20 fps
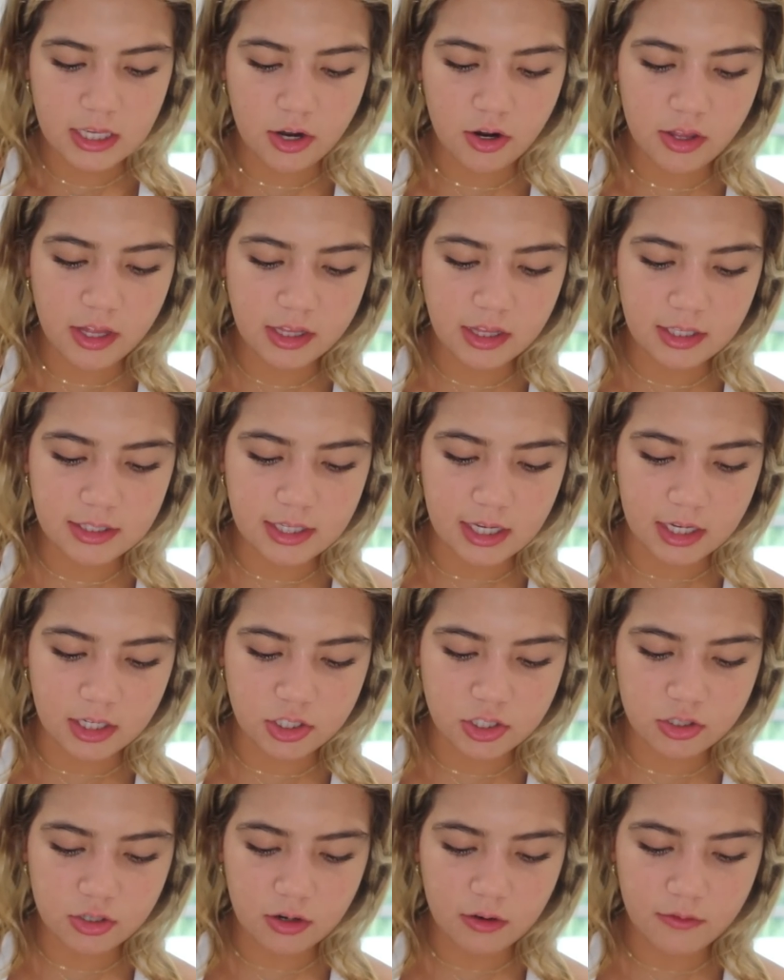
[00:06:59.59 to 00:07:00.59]
I don't like the
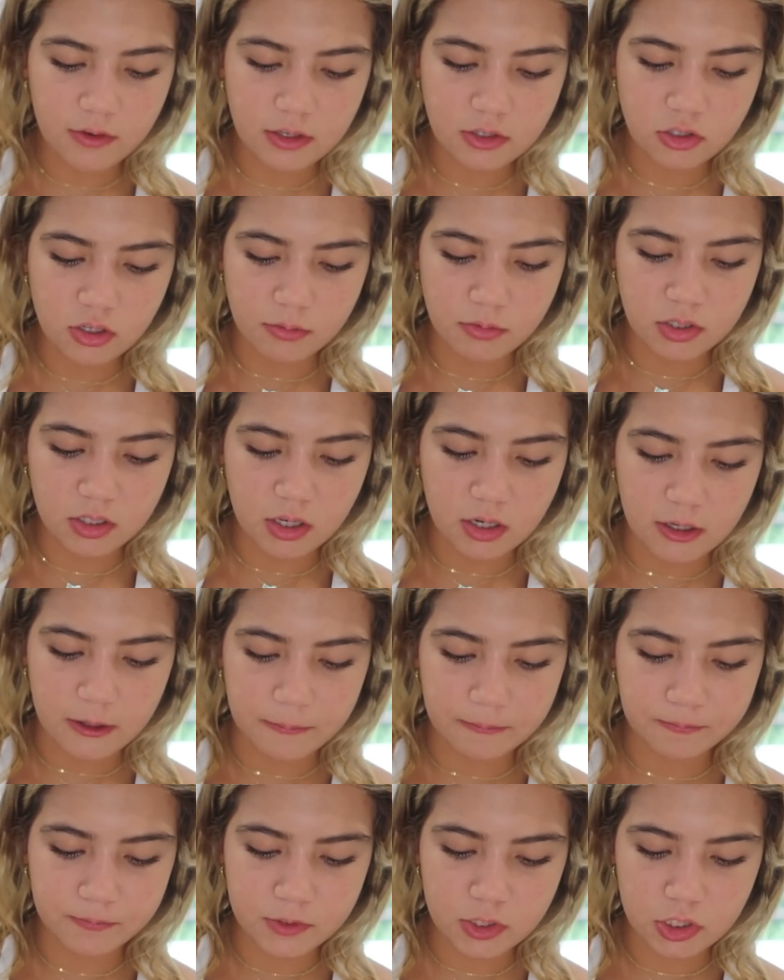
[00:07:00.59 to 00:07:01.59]
texture of it, so I'm just
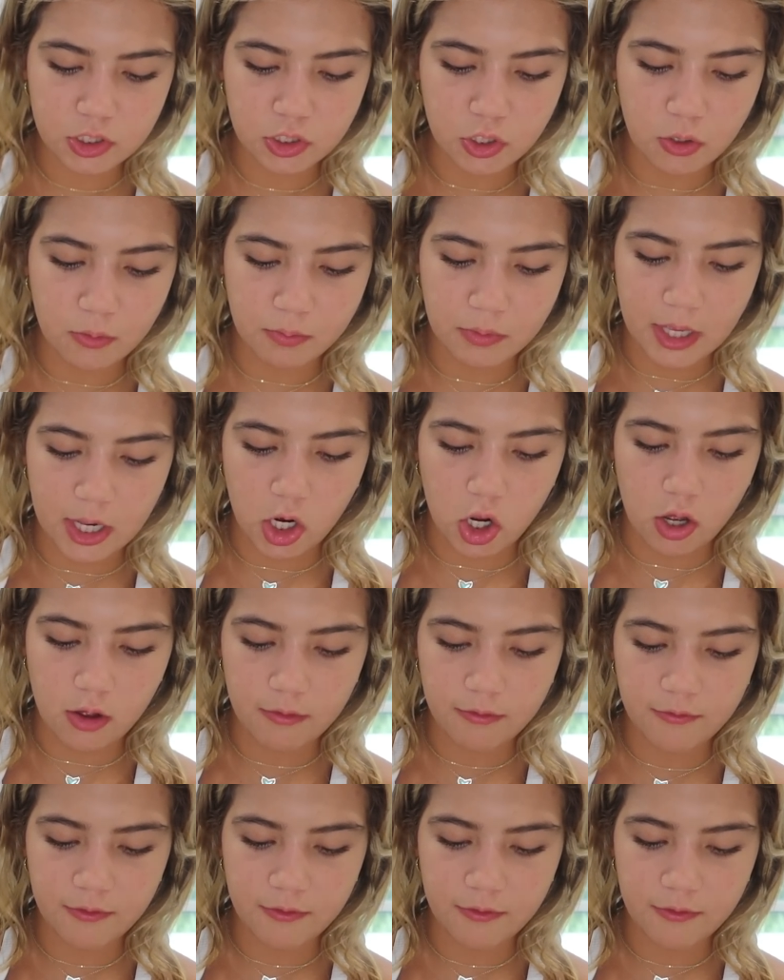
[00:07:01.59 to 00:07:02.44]
gonna scoop that off.